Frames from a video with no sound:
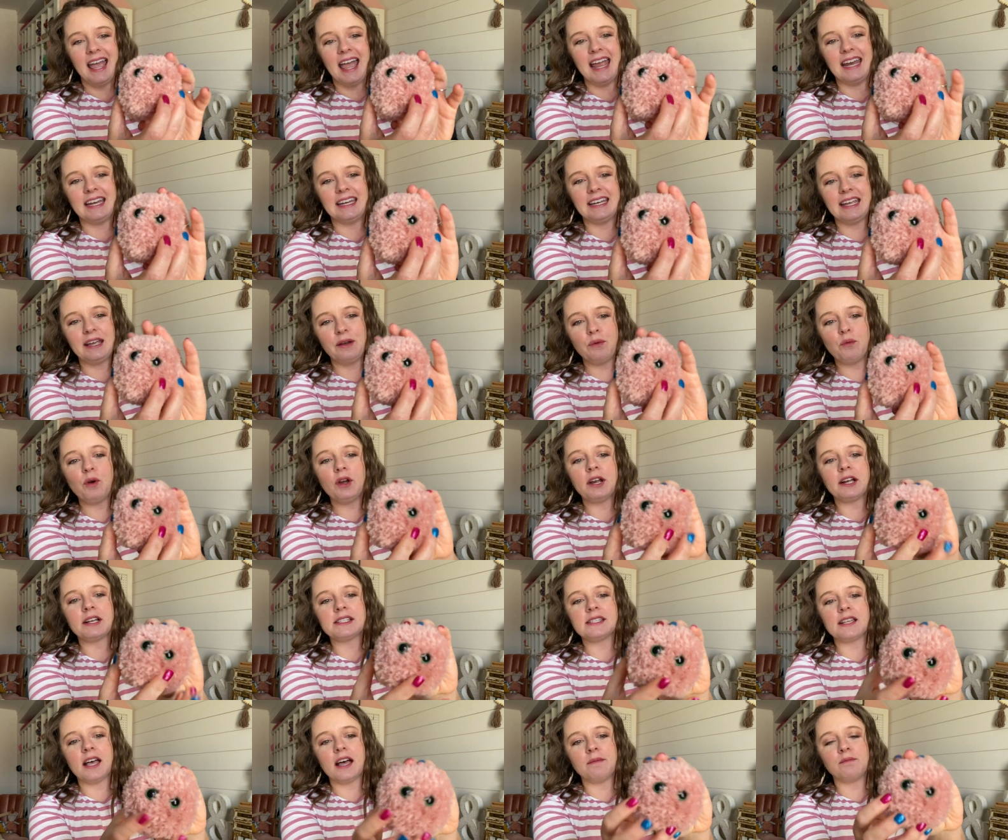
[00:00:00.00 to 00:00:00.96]
And it
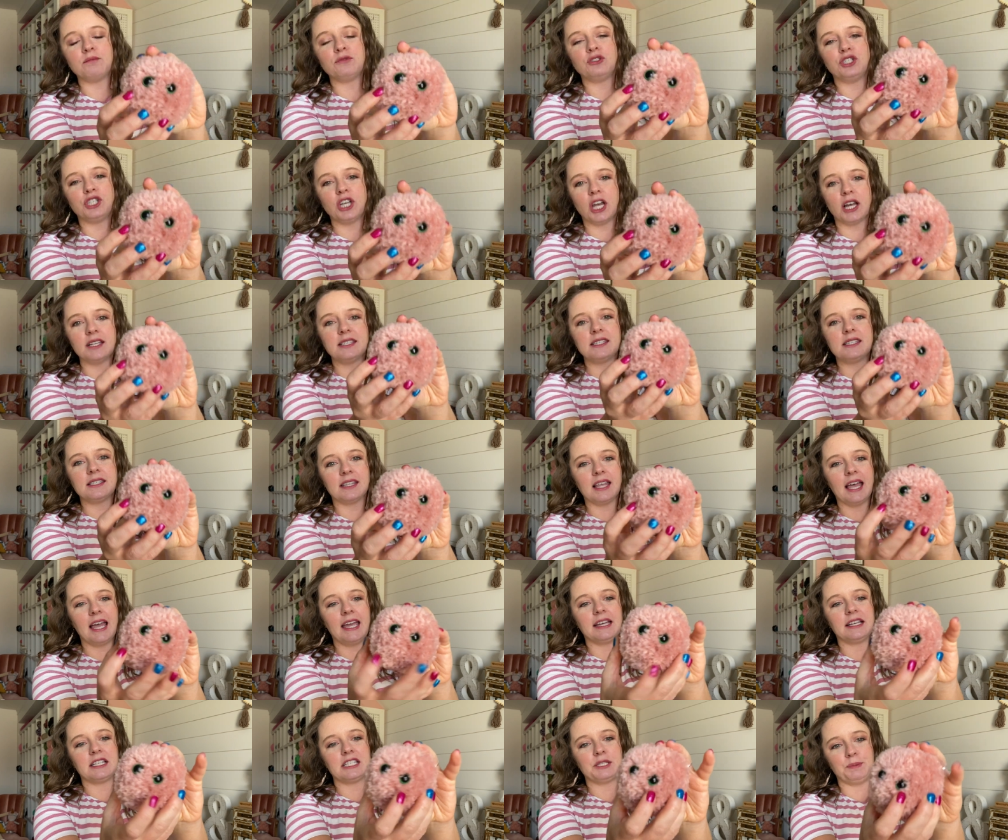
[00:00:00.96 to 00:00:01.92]
works up just
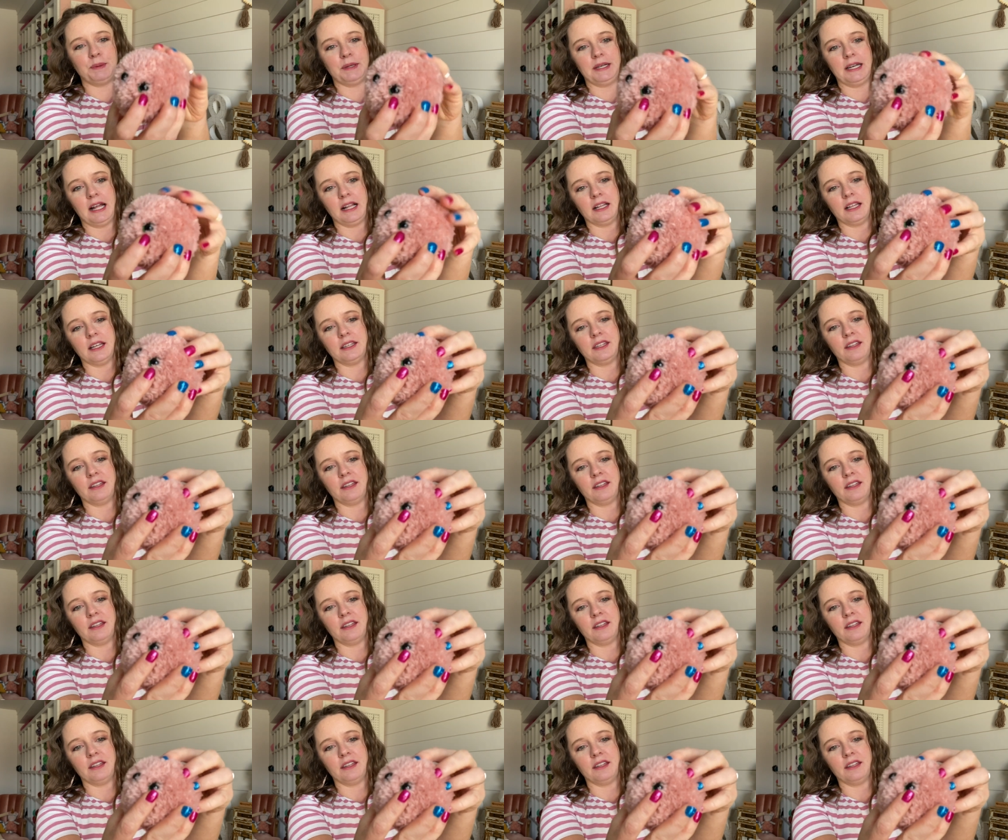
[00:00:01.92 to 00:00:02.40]
like Spinella.